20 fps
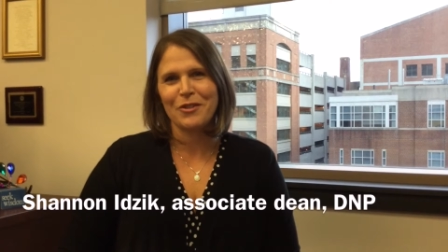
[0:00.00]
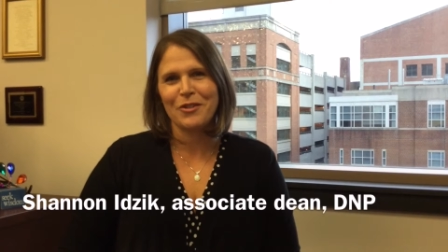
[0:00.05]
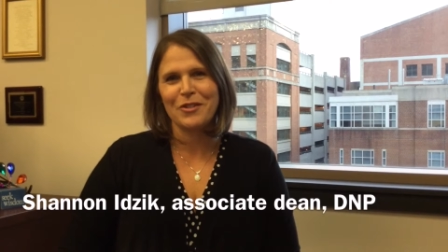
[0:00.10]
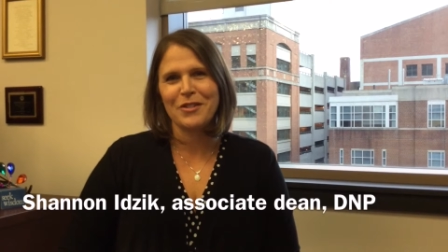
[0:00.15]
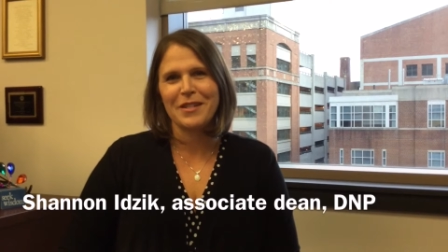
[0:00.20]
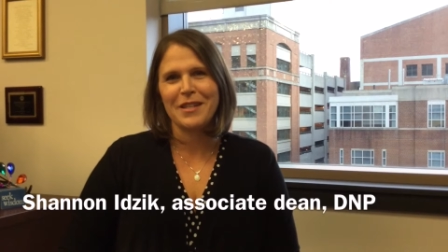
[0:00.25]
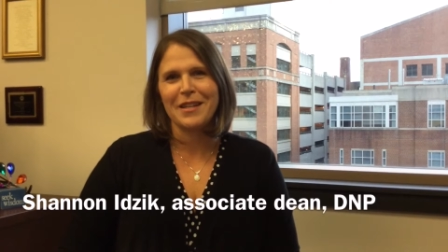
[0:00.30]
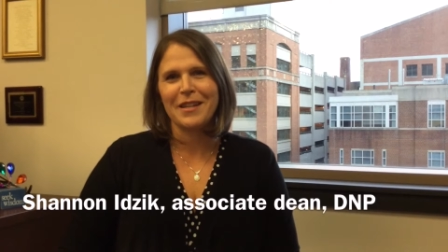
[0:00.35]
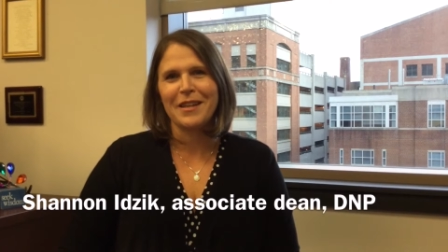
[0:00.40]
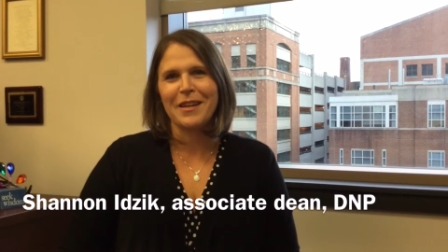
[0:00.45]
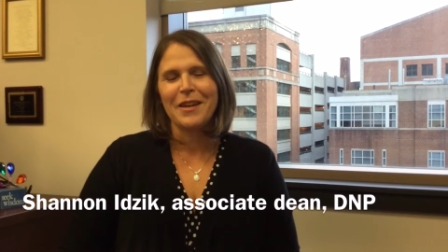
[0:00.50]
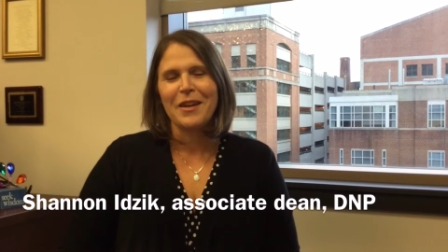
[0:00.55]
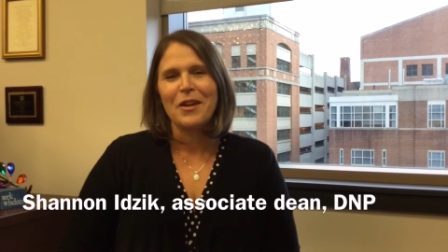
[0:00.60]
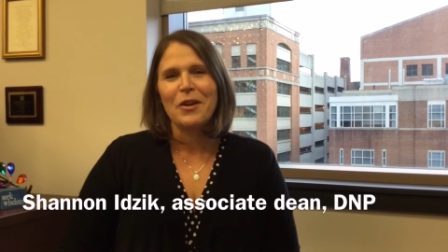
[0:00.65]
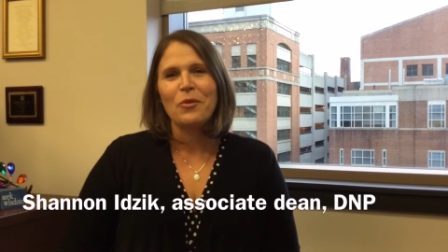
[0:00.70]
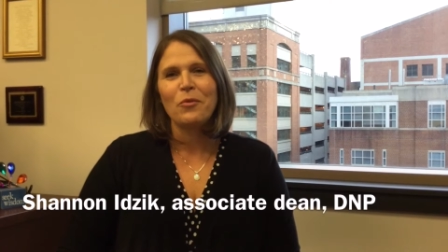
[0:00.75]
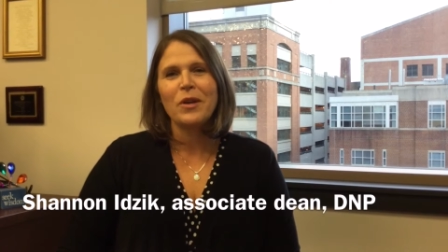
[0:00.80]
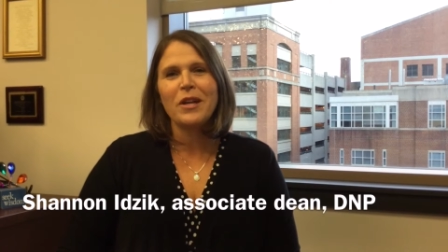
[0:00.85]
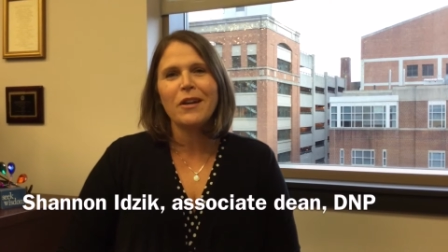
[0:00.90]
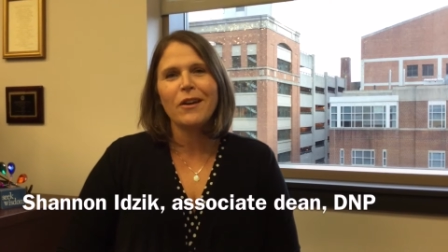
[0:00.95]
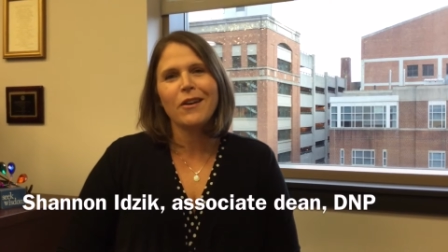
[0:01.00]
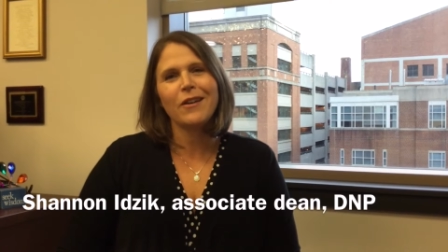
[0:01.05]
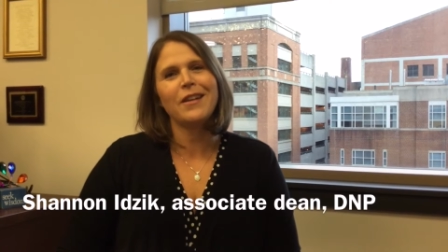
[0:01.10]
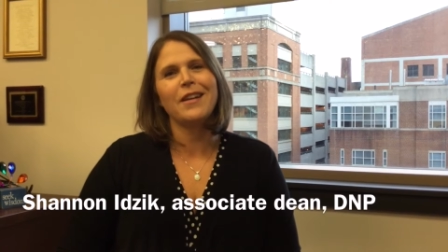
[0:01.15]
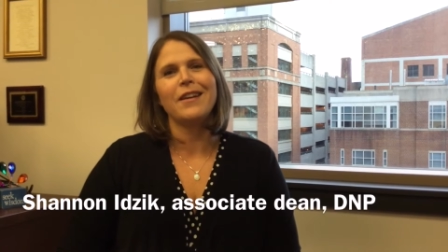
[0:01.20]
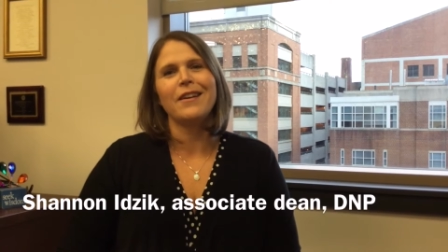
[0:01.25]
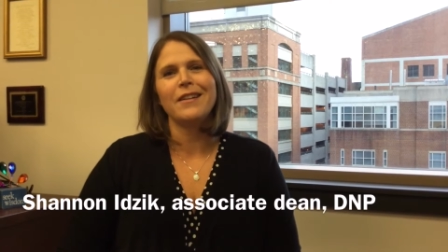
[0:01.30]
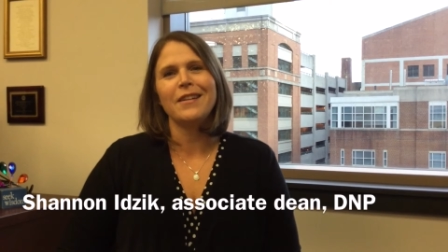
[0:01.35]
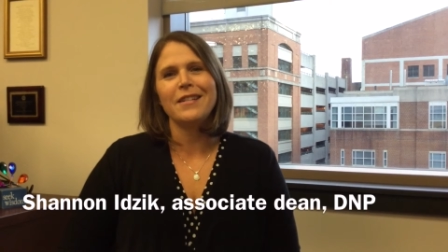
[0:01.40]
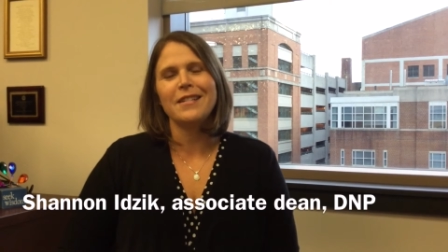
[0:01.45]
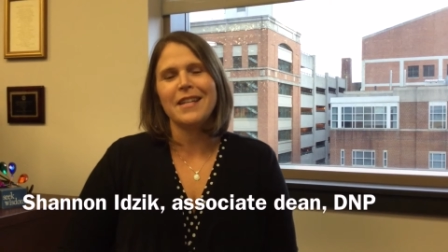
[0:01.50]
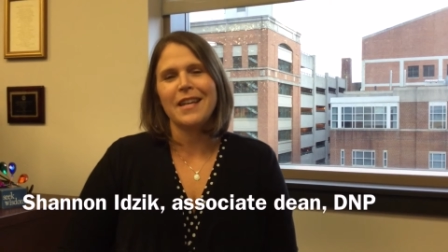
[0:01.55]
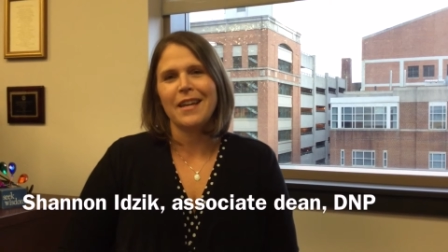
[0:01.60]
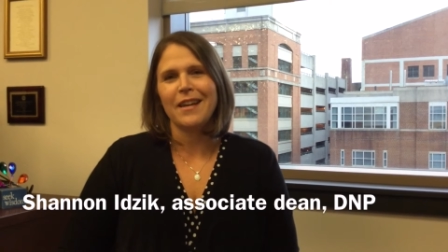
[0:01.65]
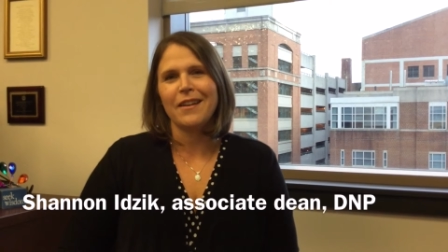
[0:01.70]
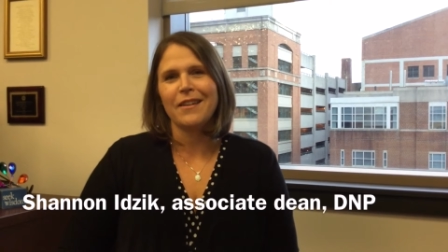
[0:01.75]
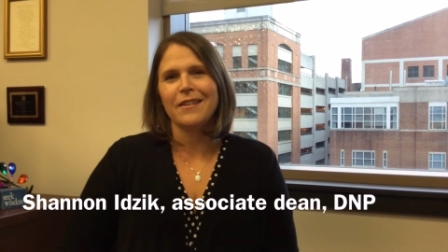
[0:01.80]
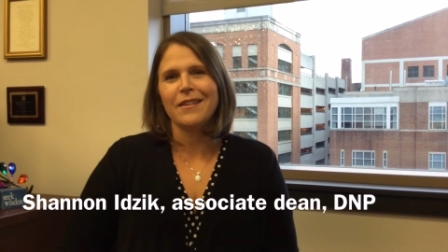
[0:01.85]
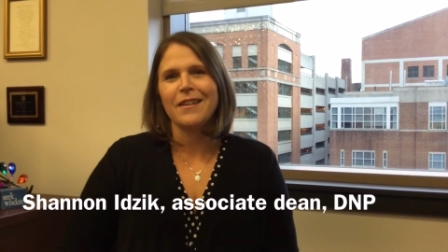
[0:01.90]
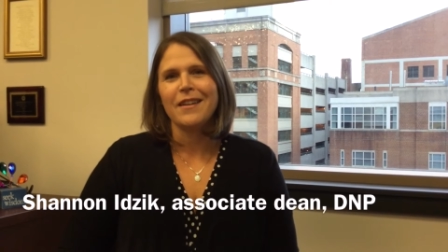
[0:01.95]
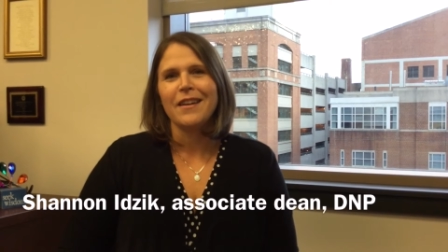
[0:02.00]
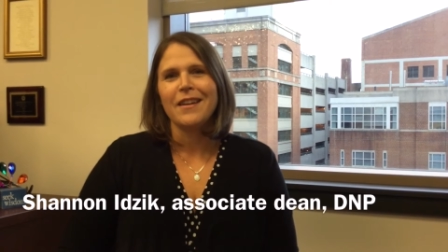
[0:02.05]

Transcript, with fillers: Nursing. We are counting down